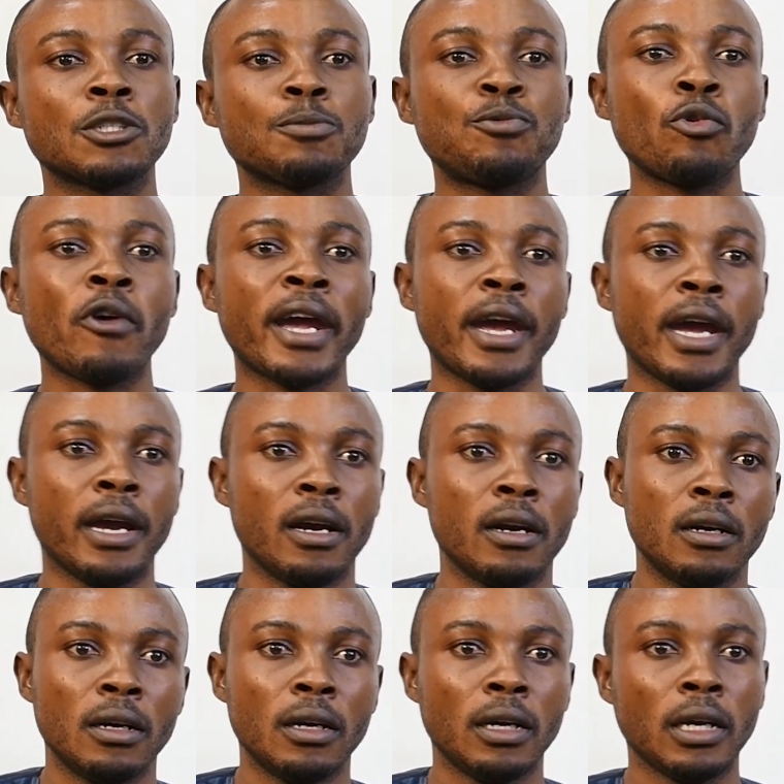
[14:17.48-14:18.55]
pray
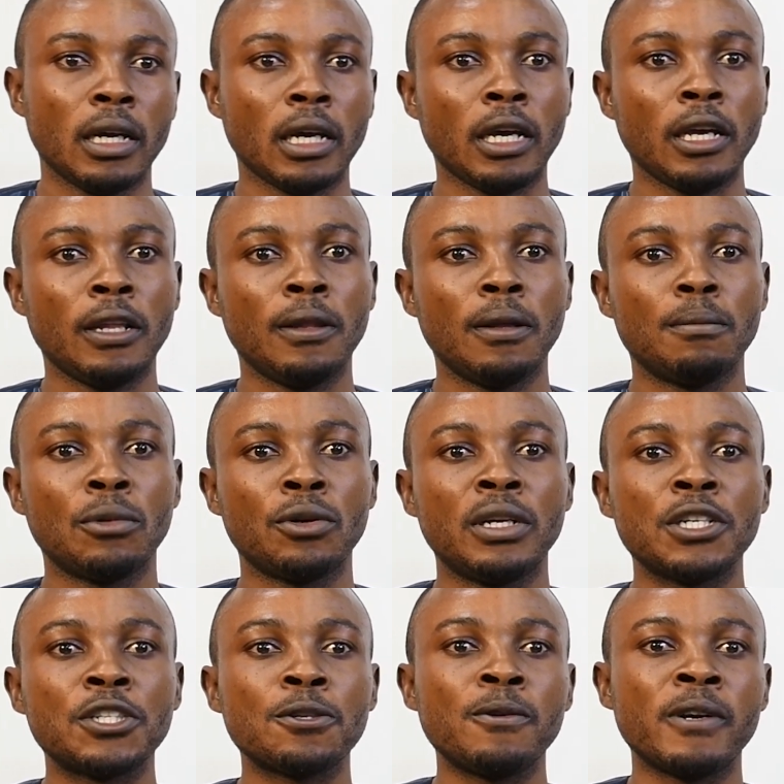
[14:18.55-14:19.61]
in
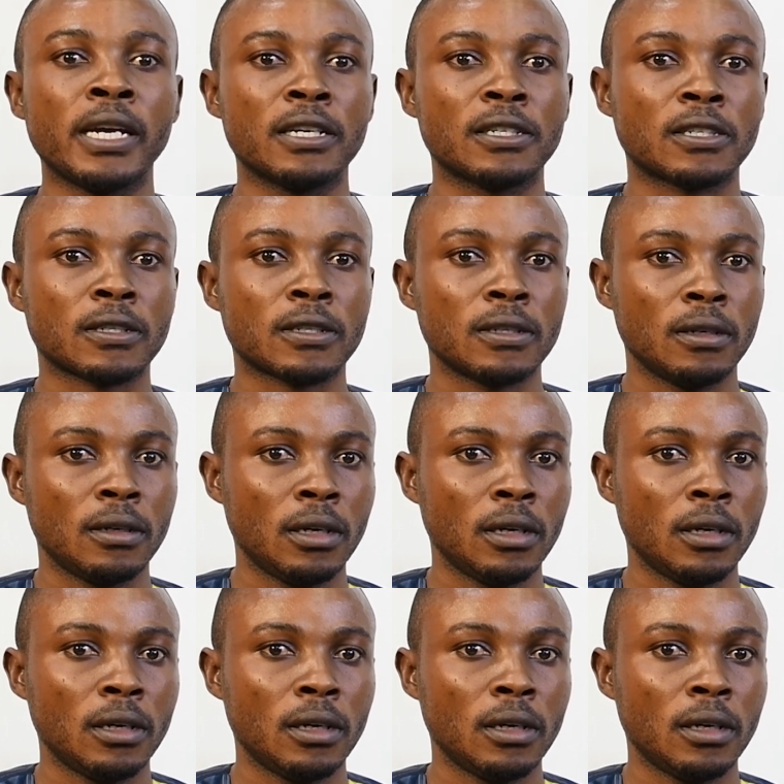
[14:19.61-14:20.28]
monasteries.